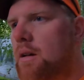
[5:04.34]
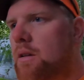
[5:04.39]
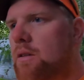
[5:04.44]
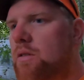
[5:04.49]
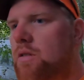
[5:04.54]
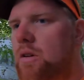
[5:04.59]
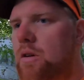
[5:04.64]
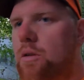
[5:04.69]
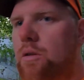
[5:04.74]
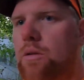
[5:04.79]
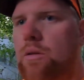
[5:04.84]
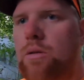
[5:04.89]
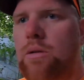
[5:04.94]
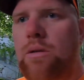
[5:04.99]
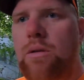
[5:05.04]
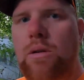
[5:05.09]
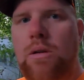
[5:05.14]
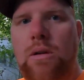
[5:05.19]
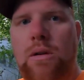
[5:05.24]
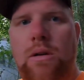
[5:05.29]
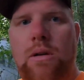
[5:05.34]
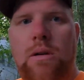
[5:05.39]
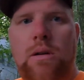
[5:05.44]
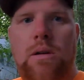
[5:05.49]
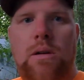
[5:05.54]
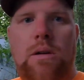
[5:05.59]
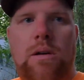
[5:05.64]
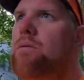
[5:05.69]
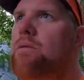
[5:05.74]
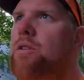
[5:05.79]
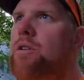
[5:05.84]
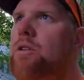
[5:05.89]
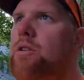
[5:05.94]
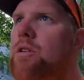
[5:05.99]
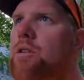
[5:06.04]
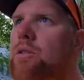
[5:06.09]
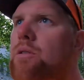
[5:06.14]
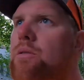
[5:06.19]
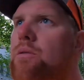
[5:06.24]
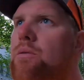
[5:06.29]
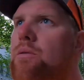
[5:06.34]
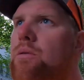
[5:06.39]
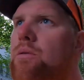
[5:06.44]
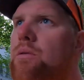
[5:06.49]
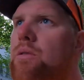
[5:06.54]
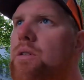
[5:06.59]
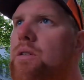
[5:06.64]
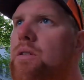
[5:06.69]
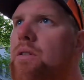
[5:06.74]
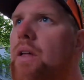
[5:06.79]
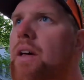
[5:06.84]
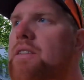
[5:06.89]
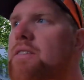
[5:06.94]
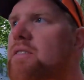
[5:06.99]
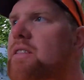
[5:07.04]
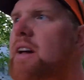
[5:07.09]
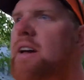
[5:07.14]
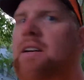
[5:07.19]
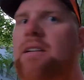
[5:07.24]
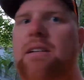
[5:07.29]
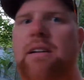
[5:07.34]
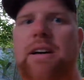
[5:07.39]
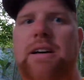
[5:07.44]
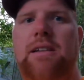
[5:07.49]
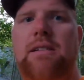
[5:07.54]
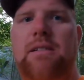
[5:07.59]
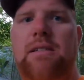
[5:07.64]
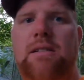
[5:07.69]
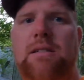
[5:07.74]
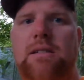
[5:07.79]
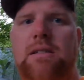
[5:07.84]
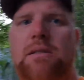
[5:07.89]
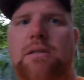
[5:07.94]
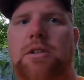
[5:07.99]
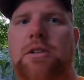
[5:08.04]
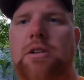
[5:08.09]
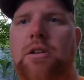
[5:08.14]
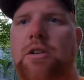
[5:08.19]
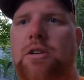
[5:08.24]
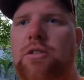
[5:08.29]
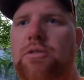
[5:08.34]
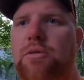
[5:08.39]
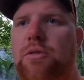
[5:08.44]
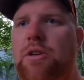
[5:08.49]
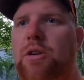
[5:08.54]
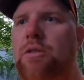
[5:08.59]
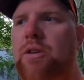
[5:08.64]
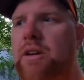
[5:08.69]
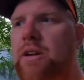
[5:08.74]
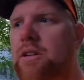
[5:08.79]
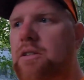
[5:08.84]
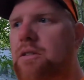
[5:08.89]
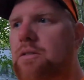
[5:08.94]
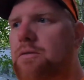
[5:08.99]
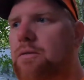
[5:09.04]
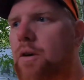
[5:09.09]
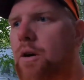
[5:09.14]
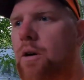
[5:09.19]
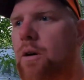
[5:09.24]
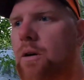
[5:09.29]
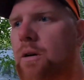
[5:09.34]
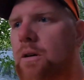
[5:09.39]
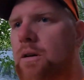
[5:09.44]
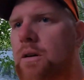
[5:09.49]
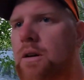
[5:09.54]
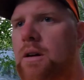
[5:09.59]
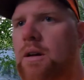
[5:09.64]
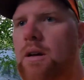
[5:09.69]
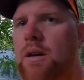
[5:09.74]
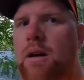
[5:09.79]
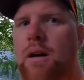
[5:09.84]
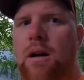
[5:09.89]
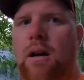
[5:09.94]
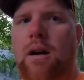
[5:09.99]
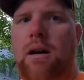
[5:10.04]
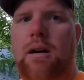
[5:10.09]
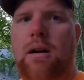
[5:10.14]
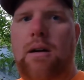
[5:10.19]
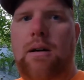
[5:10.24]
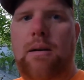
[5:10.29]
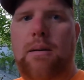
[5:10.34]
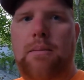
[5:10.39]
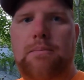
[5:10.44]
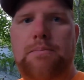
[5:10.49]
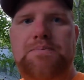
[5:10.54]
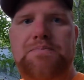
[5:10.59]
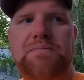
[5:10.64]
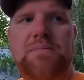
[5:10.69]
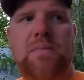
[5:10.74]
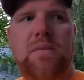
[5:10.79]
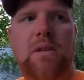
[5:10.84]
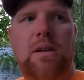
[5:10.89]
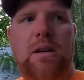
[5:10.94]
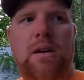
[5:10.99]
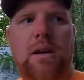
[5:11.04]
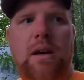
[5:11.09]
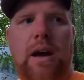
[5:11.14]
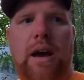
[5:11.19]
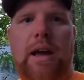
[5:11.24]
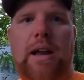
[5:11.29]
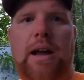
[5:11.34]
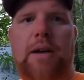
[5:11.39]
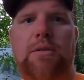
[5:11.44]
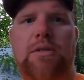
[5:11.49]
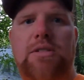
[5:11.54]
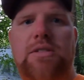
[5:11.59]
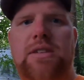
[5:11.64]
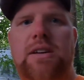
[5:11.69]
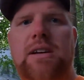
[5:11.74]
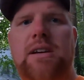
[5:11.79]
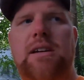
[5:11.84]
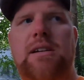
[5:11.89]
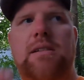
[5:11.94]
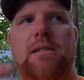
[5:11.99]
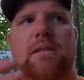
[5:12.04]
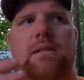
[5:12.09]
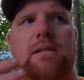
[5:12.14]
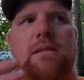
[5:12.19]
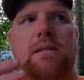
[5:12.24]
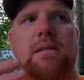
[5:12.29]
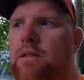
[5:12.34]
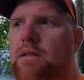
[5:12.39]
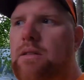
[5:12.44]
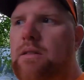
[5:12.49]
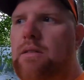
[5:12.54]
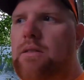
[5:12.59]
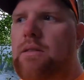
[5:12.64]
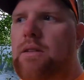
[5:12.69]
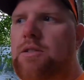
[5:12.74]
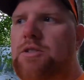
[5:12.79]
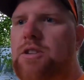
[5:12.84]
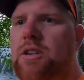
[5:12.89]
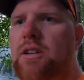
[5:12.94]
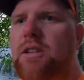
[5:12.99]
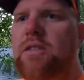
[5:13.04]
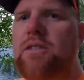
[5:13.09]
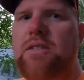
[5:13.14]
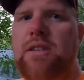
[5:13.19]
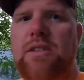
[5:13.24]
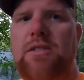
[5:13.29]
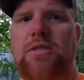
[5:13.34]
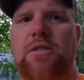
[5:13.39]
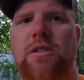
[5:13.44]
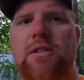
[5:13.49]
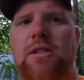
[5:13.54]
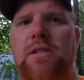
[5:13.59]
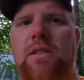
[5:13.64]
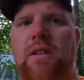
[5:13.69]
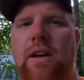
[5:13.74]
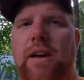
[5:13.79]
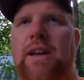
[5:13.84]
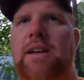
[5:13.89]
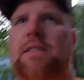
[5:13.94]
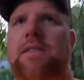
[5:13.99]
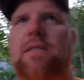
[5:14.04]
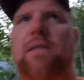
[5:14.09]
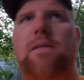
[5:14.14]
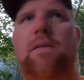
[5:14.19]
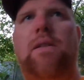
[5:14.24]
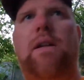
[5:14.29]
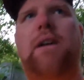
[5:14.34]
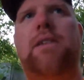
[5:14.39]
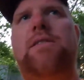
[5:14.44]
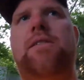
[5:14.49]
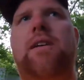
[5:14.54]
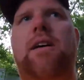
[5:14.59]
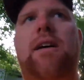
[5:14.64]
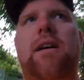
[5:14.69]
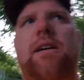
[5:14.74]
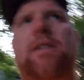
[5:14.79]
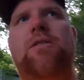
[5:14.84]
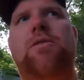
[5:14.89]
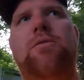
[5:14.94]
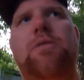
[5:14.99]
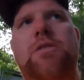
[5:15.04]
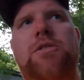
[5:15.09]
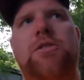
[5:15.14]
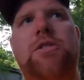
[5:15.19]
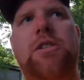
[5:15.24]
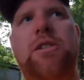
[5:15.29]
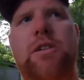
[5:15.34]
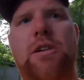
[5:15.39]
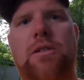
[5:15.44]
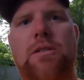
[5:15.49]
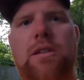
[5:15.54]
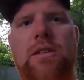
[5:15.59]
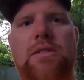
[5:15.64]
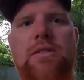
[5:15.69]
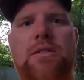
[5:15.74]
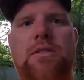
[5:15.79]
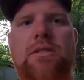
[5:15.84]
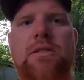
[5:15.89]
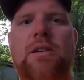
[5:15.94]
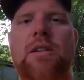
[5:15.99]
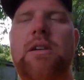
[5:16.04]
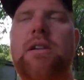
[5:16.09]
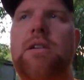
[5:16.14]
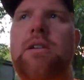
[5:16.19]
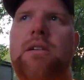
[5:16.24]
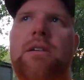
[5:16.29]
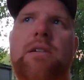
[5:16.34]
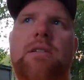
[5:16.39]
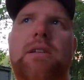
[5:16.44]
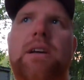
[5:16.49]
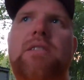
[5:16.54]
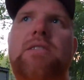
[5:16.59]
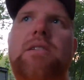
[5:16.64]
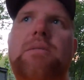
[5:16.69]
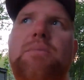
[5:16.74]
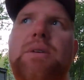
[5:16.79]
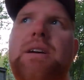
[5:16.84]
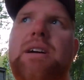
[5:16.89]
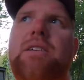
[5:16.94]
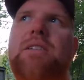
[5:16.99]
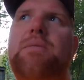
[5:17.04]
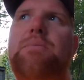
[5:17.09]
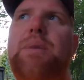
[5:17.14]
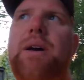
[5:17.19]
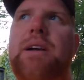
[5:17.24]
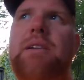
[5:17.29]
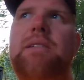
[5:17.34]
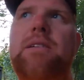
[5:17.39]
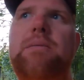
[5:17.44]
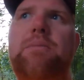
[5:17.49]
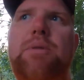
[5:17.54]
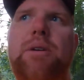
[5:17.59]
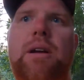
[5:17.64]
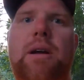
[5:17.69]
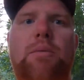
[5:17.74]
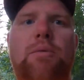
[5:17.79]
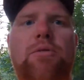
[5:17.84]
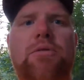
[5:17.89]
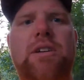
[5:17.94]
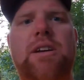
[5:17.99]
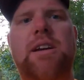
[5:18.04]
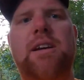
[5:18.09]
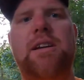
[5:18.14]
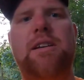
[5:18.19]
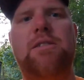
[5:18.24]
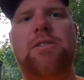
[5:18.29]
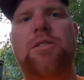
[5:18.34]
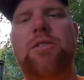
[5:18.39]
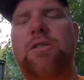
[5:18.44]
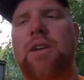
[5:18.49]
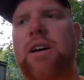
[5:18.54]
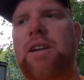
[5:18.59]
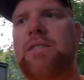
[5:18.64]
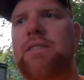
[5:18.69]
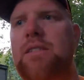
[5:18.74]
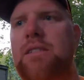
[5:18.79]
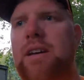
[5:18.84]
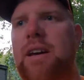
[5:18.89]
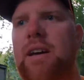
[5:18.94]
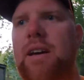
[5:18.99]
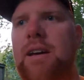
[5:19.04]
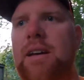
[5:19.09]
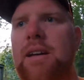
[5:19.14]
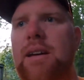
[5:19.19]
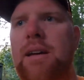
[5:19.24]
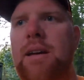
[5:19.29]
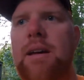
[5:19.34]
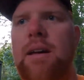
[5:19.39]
So, you know, less daylight, you know, because we're going into fall. And I was thinking, the chickens, they started laying less eggs, which, you know, that's to be expected, but I'm only getting 2 eggs a day,